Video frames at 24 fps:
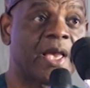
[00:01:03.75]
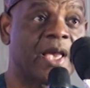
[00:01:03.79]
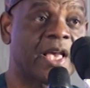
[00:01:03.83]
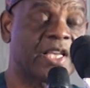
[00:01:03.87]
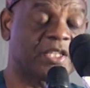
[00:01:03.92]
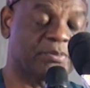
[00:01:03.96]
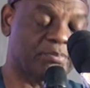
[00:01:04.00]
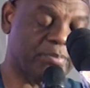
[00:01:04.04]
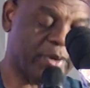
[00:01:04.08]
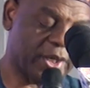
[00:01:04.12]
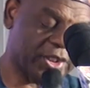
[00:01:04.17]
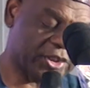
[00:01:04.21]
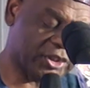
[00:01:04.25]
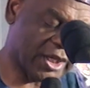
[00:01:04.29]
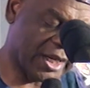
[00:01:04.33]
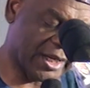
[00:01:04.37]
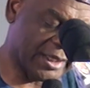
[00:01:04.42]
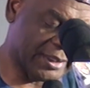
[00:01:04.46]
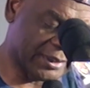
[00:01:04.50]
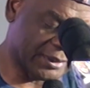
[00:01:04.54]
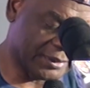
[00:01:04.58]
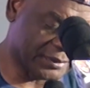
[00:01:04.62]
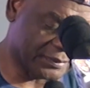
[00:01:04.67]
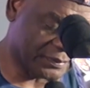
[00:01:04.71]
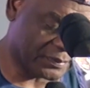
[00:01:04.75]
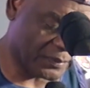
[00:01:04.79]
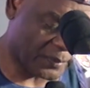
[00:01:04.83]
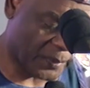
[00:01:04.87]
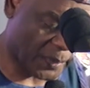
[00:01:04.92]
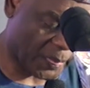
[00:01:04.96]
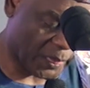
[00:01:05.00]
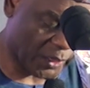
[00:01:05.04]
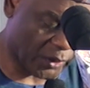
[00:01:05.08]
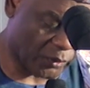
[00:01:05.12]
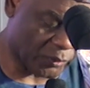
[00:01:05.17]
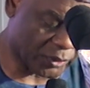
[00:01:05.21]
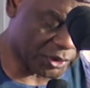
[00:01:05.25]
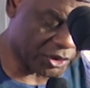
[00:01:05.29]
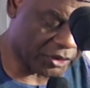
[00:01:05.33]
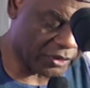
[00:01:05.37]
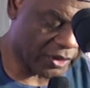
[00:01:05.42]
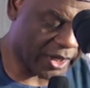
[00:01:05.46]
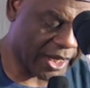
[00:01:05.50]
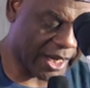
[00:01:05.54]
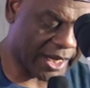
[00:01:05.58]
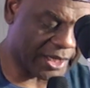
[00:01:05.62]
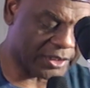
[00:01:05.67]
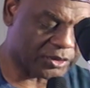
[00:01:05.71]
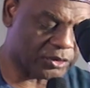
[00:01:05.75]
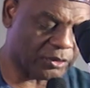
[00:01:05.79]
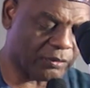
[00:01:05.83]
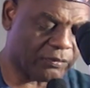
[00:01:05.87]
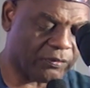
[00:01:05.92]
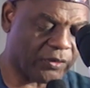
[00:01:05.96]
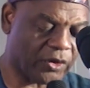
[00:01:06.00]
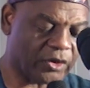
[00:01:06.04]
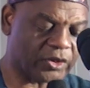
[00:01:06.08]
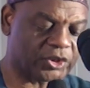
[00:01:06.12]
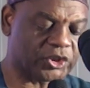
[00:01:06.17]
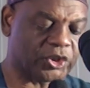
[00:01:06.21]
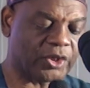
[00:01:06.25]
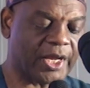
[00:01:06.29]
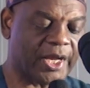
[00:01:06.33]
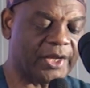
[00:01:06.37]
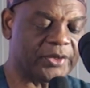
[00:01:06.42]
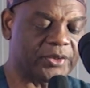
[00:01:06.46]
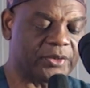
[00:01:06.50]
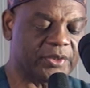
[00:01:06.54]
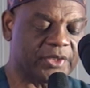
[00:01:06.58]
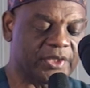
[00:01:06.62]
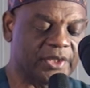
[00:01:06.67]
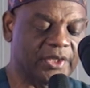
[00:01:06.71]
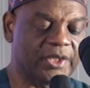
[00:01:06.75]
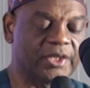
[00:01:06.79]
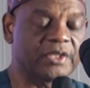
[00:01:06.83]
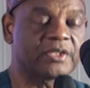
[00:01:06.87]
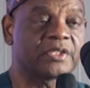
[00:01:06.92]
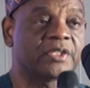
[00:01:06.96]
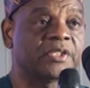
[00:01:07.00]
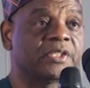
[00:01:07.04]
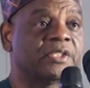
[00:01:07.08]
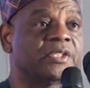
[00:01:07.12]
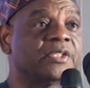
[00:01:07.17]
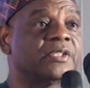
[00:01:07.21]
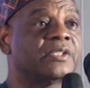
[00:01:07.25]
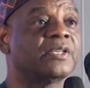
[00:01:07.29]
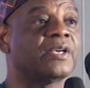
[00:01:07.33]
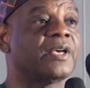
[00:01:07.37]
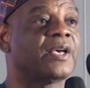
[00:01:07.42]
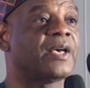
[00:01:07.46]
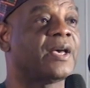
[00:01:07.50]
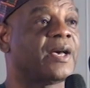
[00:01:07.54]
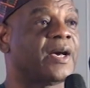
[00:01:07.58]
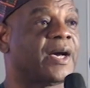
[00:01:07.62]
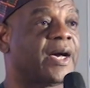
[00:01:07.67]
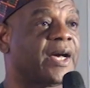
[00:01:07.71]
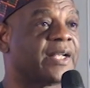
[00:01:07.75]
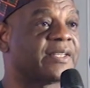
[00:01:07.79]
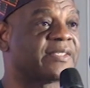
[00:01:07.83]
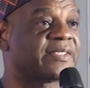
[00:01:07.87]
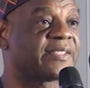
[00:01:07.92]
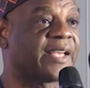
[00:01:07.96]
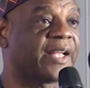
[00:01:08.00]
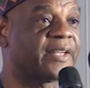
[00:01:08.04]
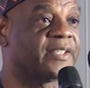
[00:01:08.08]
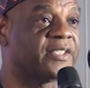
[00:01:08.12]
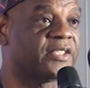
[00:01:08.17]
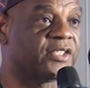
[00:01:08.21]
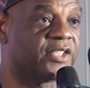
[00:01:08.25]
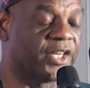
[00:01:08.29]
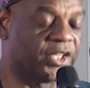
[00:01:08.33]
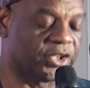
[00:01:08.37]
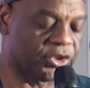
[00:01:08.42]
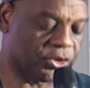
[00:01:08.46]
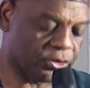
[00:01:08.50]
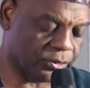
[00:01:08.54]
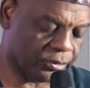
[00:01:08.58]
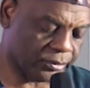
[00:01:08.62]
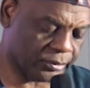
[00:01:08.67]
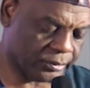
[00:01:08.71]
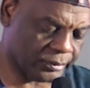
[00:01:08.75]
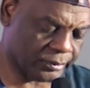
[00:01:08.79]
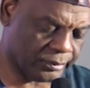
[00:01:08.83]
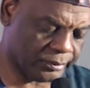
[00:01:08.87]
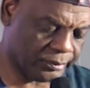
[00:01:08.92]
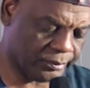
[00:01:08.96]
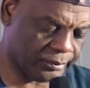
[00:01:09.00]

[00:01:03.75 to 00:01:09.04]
especially with regard to functional utility and sanitation.